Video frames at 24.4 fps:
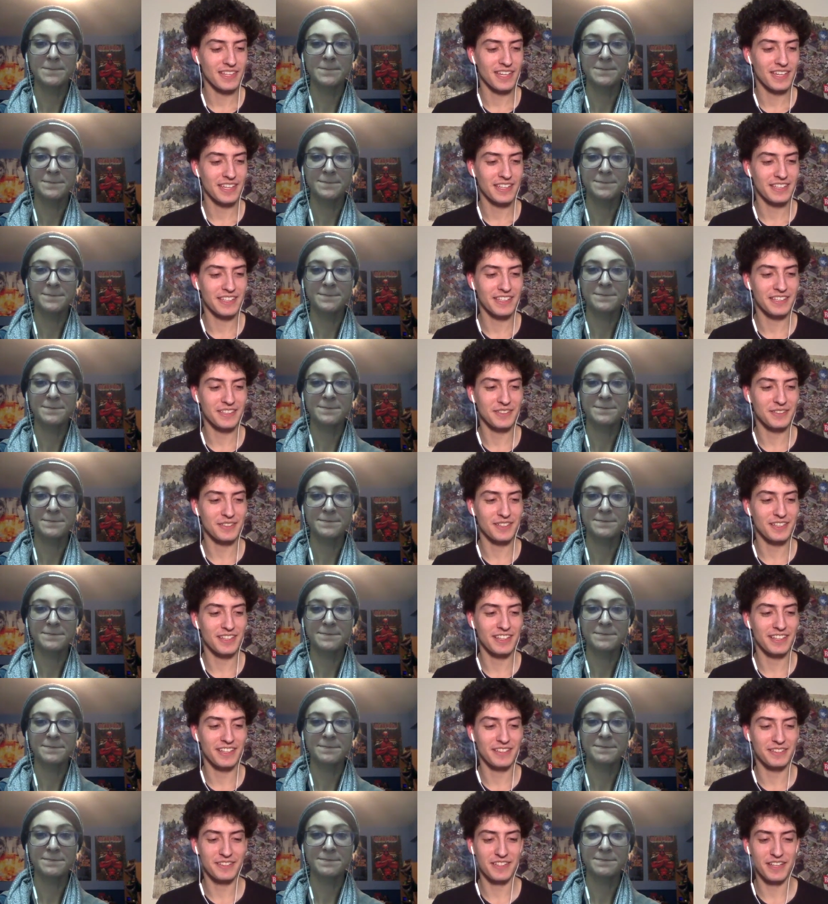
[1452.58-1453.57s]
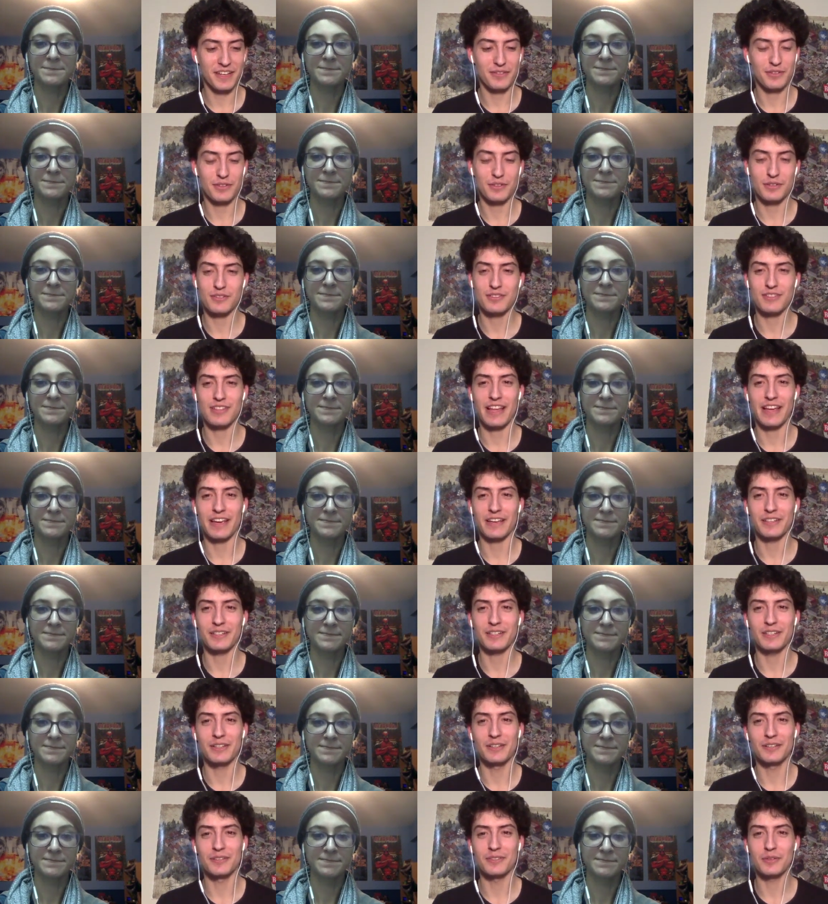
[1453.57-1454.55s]
Speaker 1: And then there, David was like,
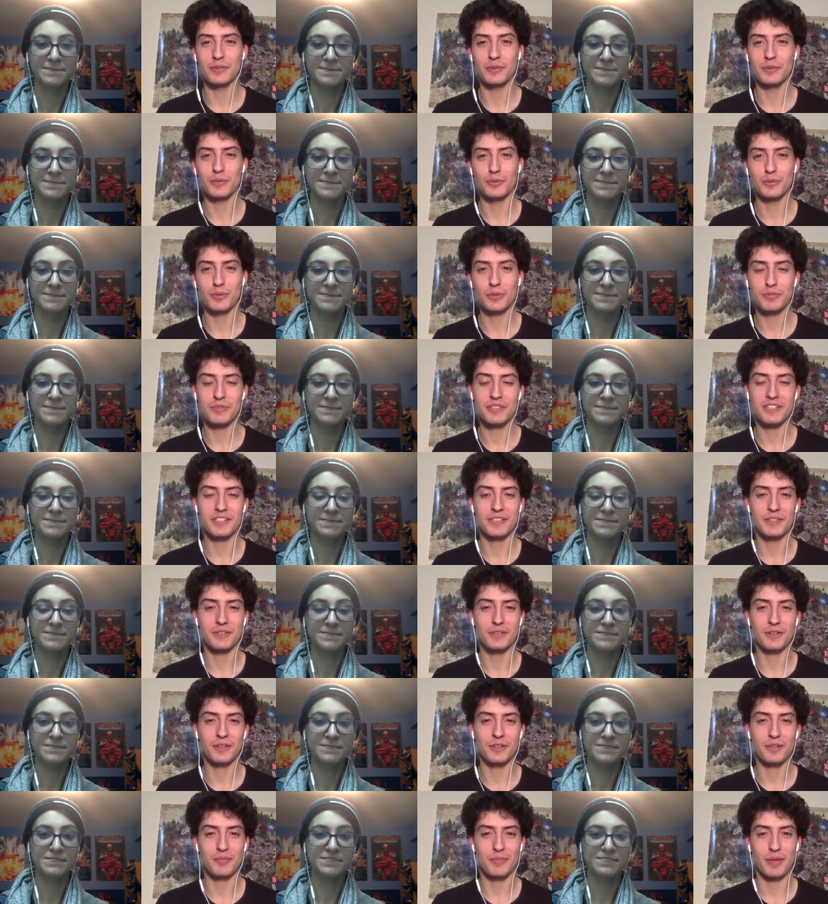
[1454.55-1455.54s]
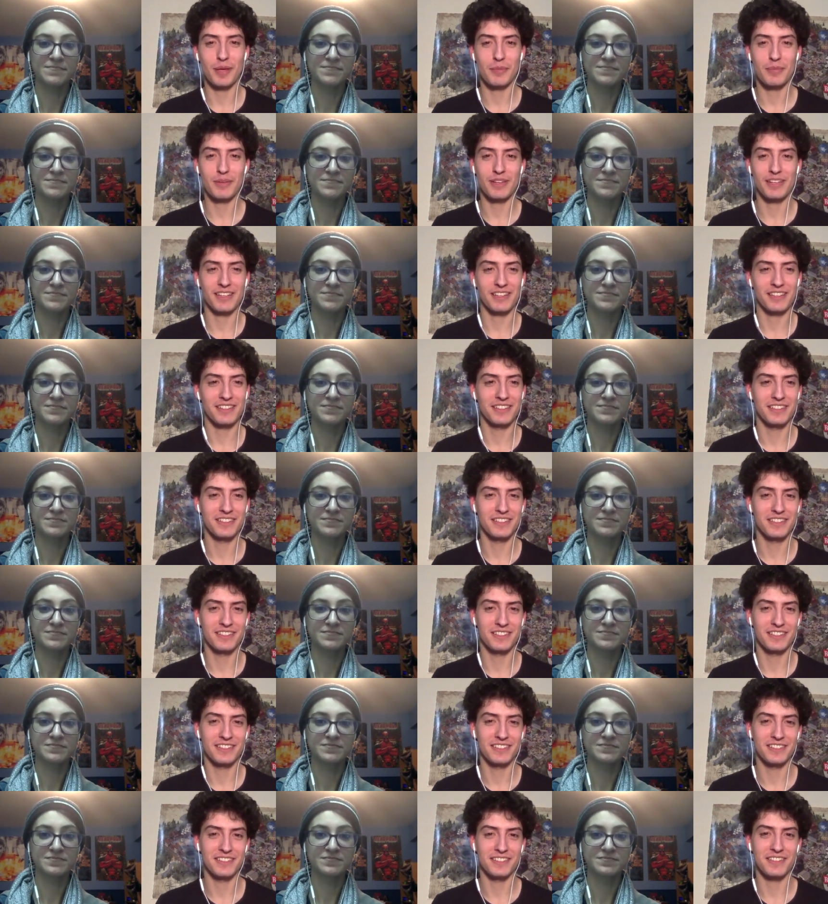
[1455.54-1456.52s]
whoopsie doodle, maybe
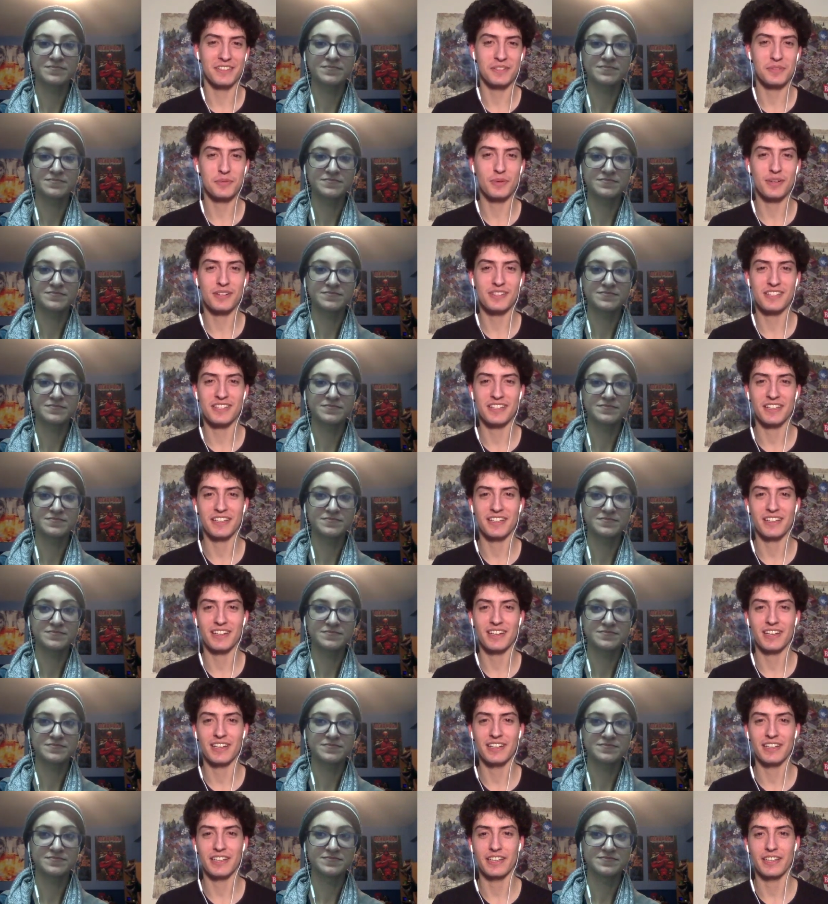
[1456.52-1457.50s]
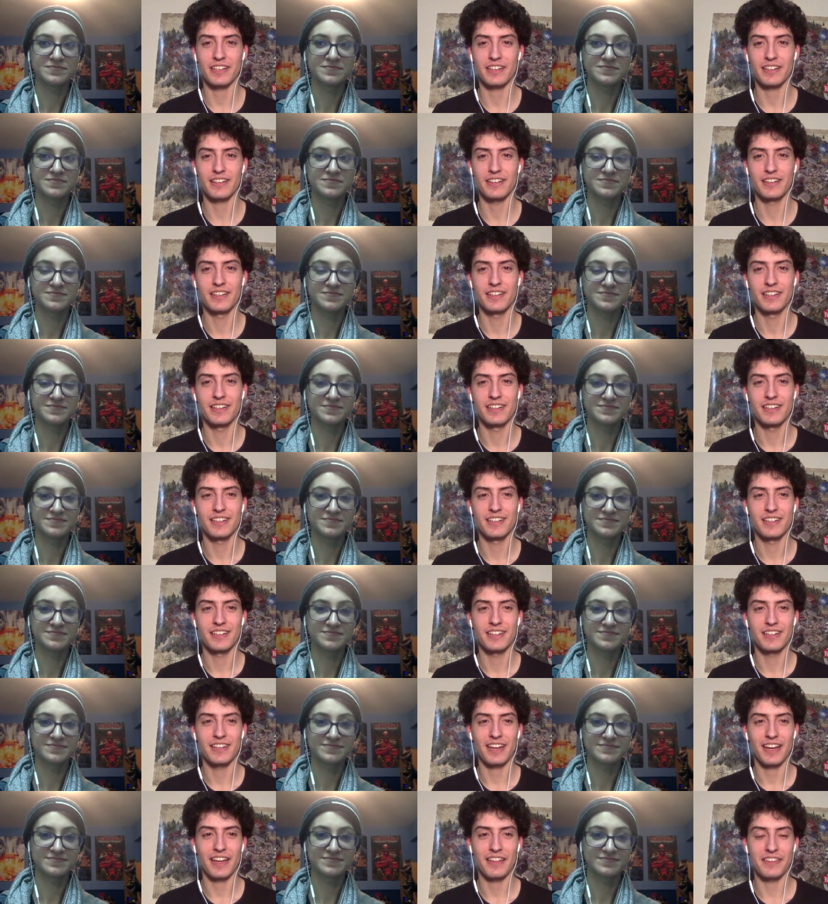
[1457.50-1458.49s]
this wasn't a good idea.
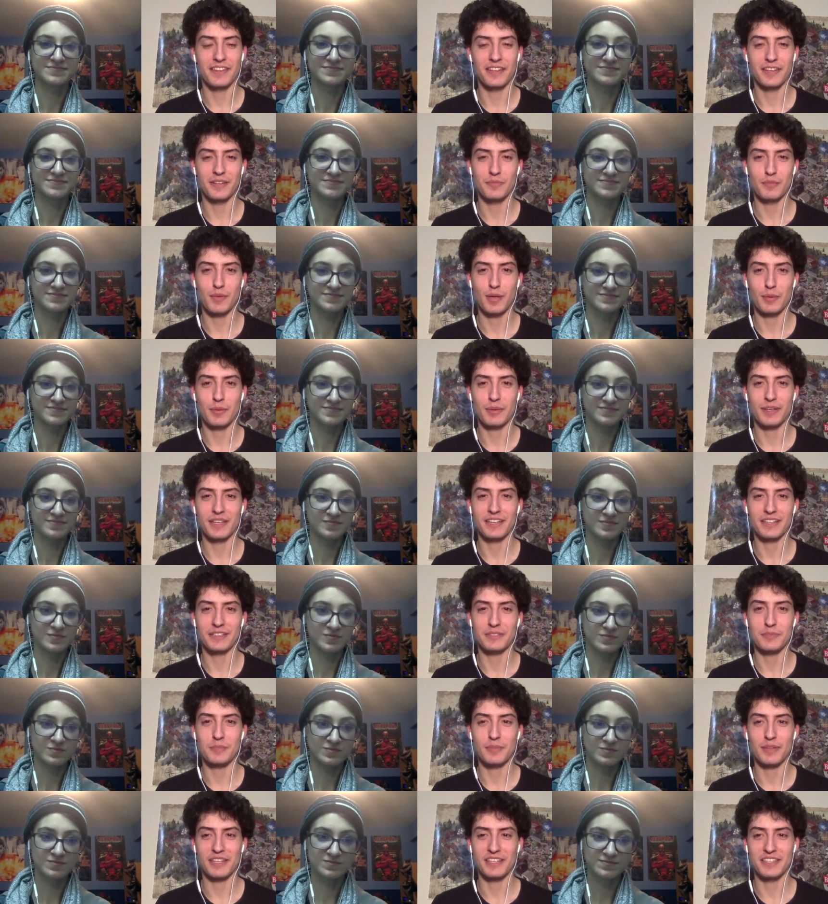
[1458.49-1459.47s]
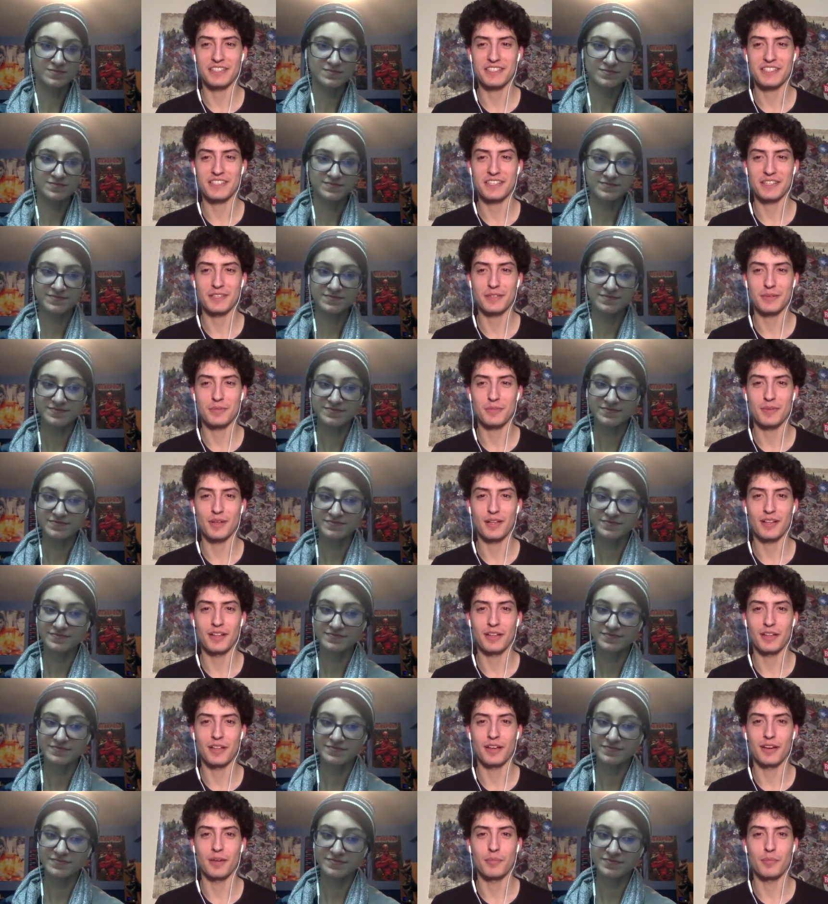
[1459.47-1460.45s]
And then maybe explains to them
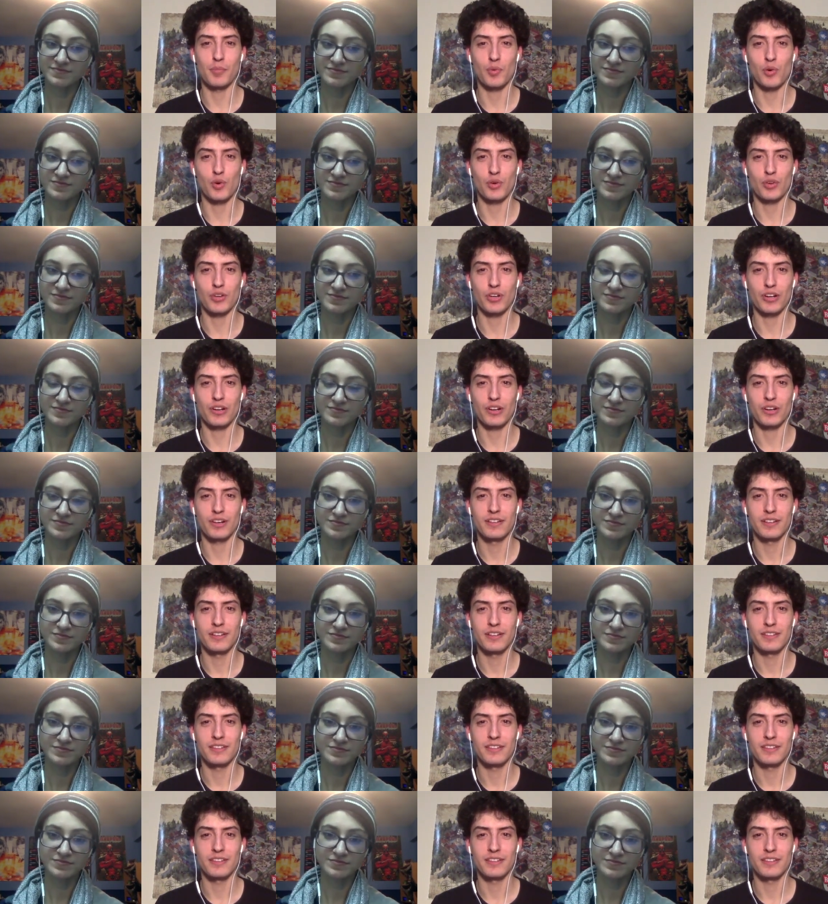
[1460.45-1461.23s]
a, a more,